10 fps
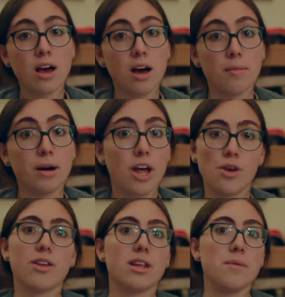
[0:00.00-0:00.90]
Um,
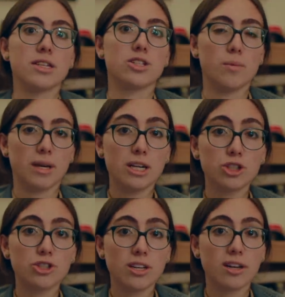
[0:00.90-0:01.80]
another thing that makes this topic
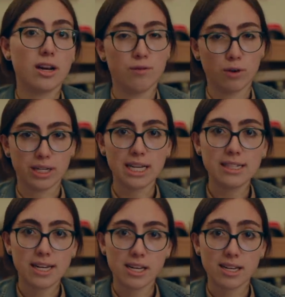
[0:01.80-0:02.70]
interesting, and I've already
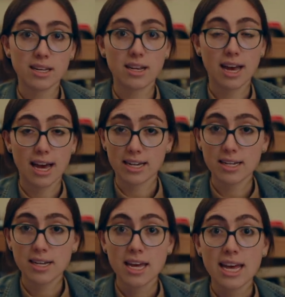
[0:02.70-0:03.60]
hinted at it, at
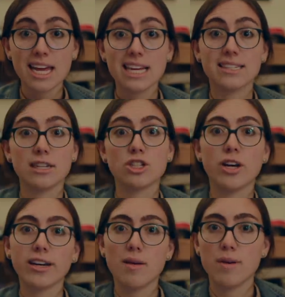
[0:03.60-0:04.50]
it, is that it's
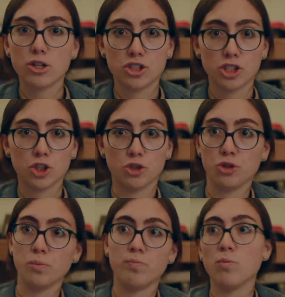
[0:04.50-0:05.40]
not going to be a
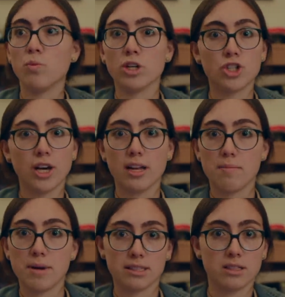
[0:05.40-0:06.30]
traditional which side
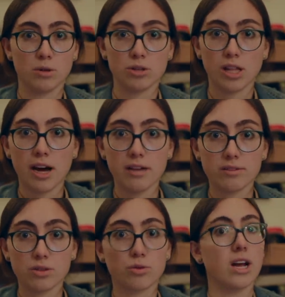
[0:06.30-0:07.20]
impacts the most
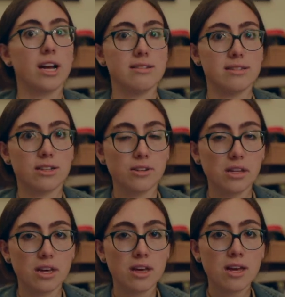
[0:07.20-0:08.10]
lives, or not
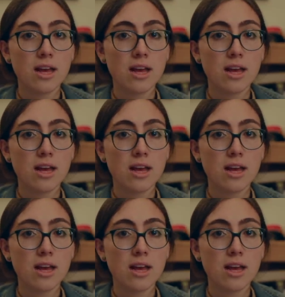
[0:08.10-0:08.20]
necessarily.